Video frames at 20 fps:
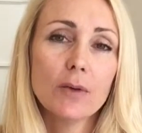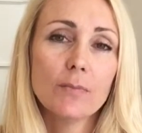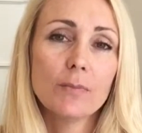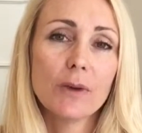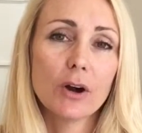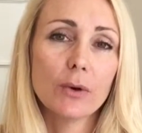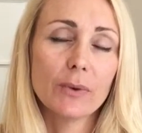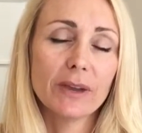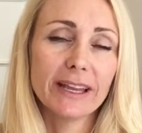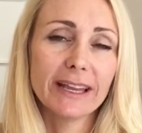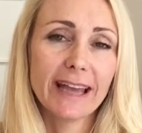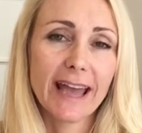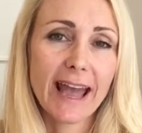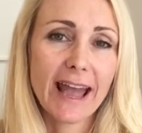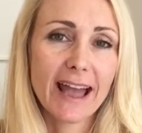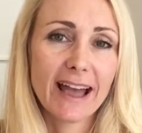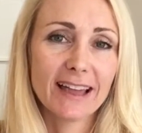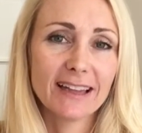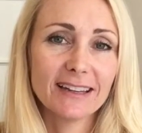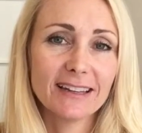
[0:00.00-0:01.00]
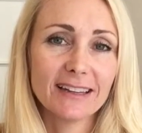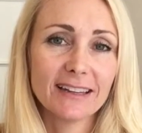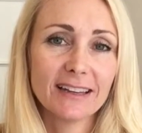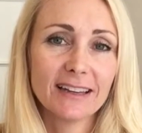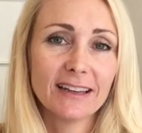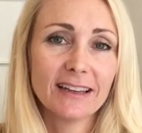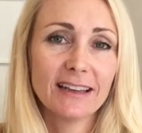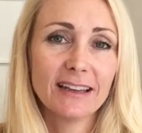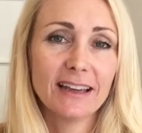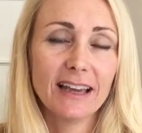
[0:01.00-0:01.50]
But we can't
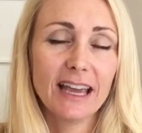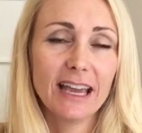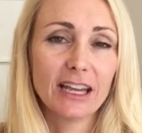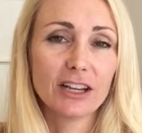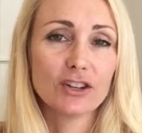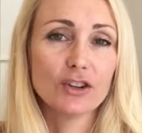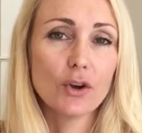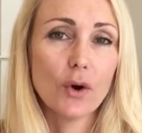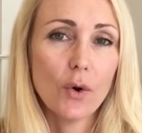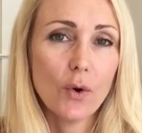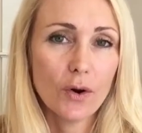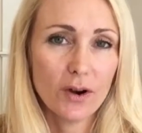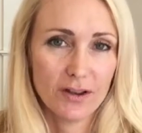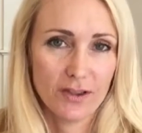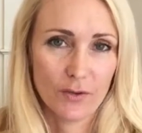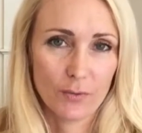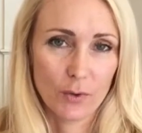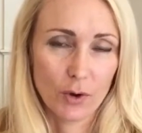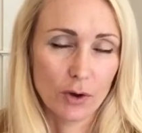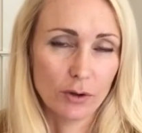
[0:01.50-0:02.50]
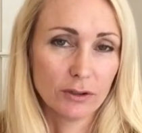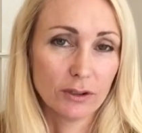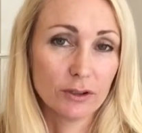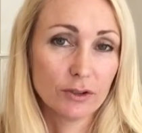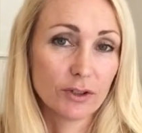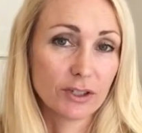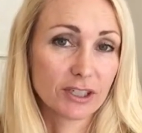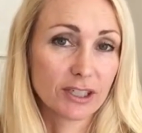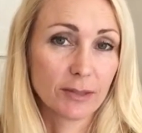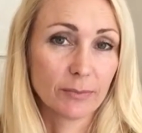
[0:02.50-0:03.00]
ignore the role
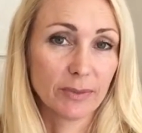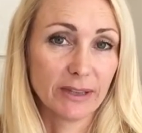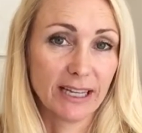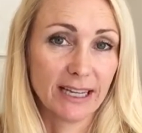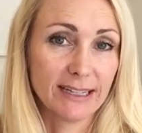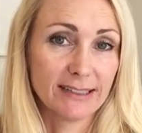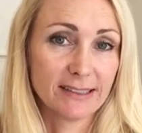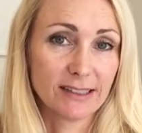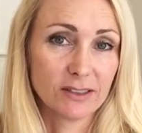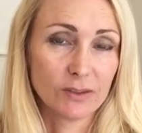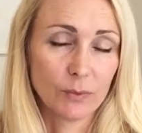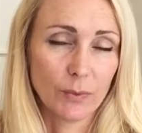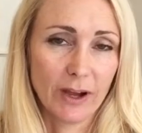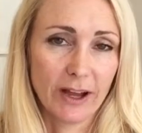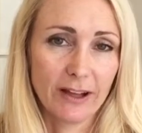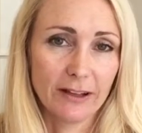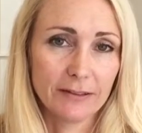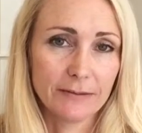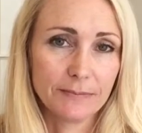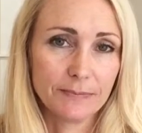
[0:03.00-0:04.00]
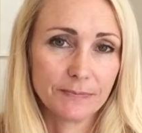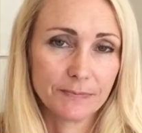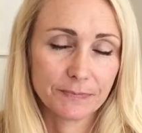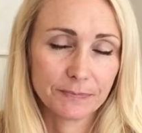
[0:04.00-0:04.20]
nutrition plays as well.